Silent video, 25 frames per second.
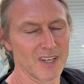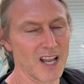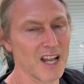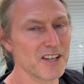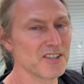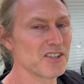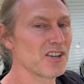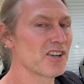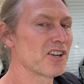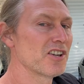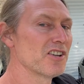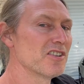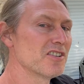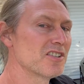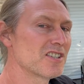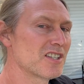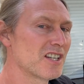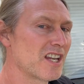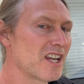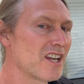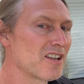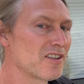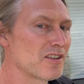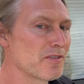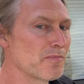As you can
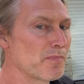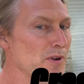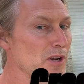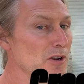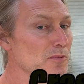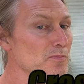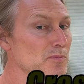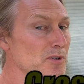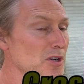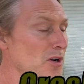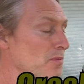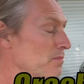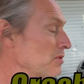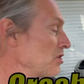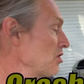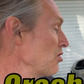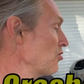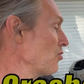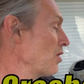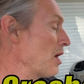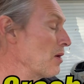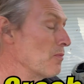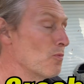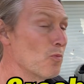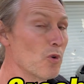see, the BMW
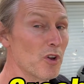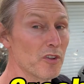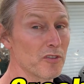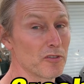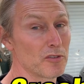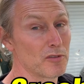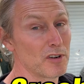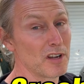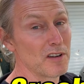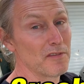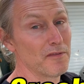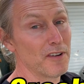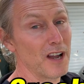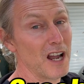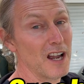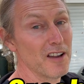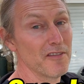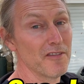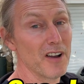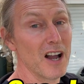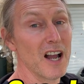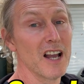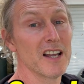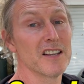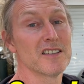
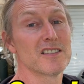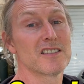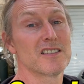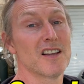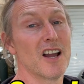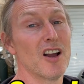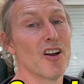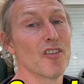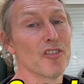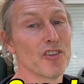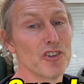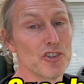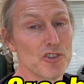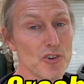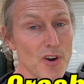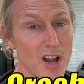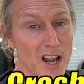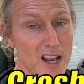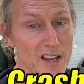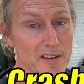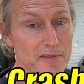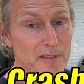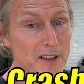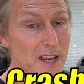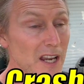M135i sat on the
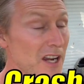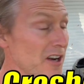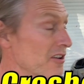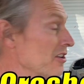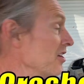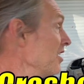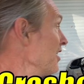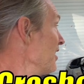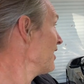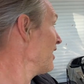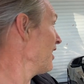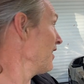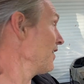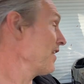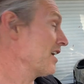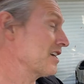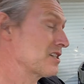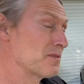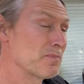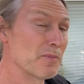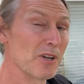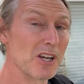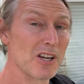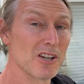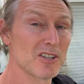drive here, and that's
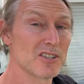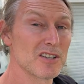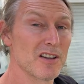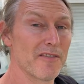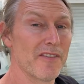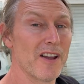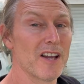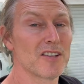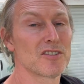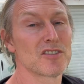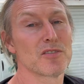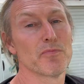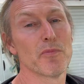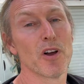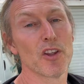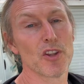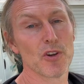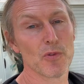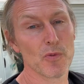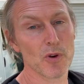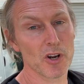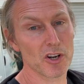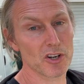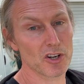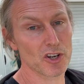because I've had some other
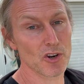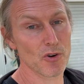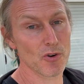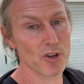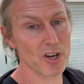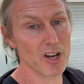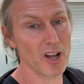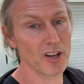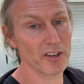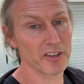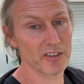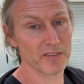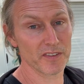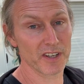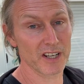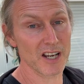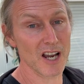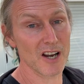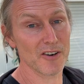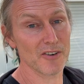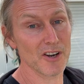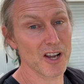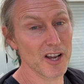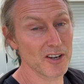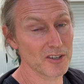work going on in the
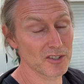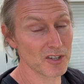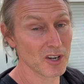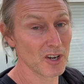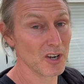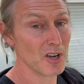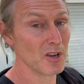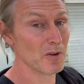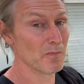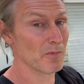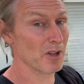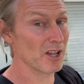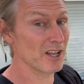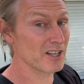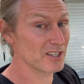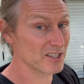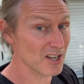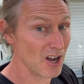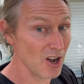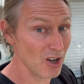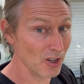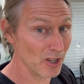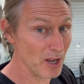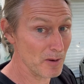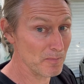garage, but it's
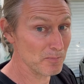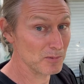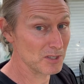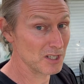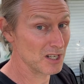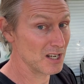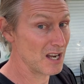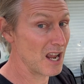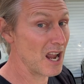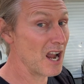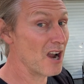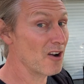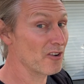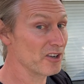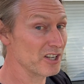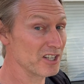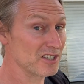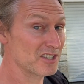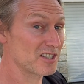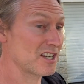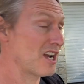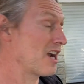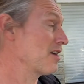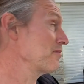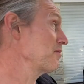all empty now and it's
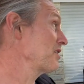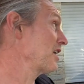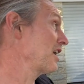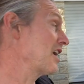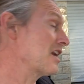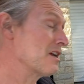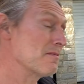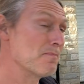time to get